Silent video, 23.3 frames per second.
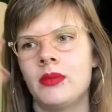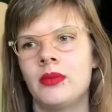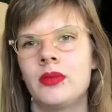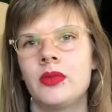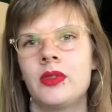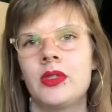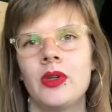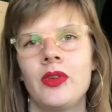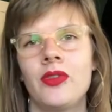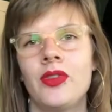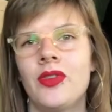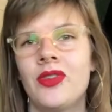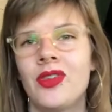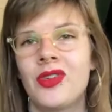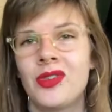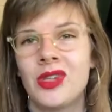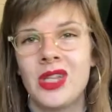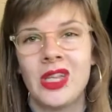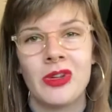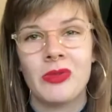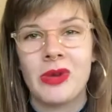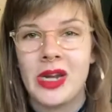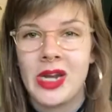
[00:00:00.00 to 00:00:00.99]
So if you've ever
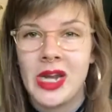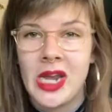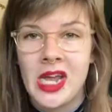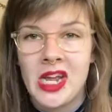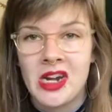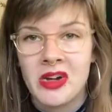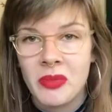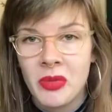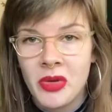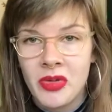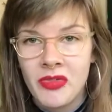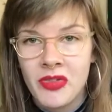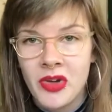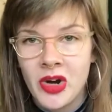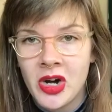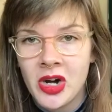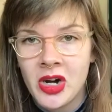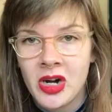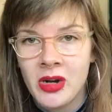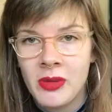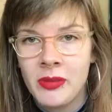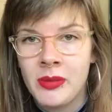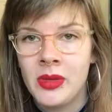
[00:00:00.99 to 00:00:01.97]
like read Animal
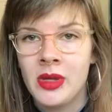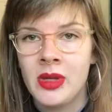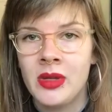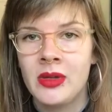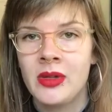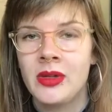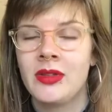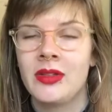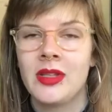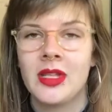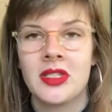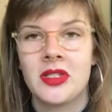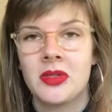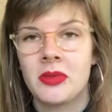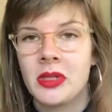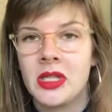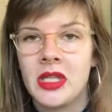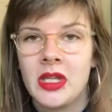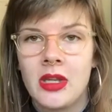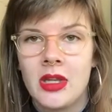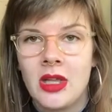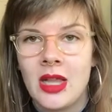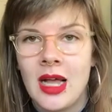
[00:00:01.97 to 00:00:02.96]
Farm, that's a
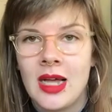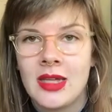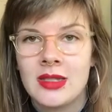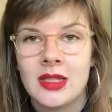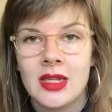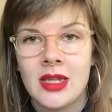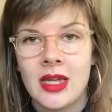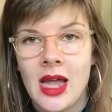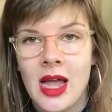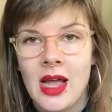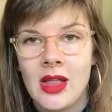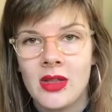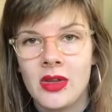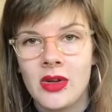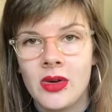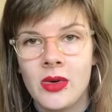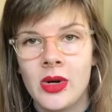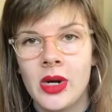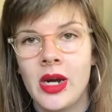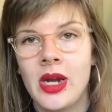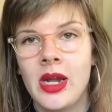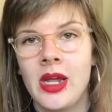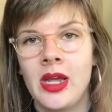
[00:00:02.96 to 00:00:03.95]
really classic
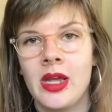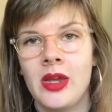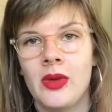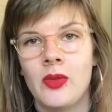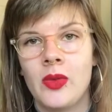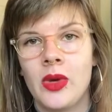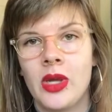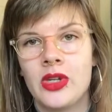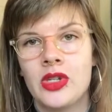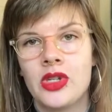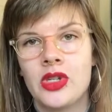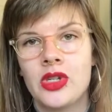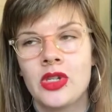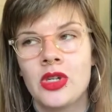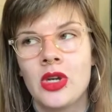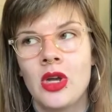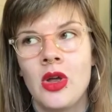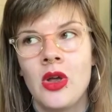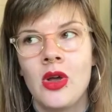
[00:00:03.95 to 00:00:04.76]
allegory in which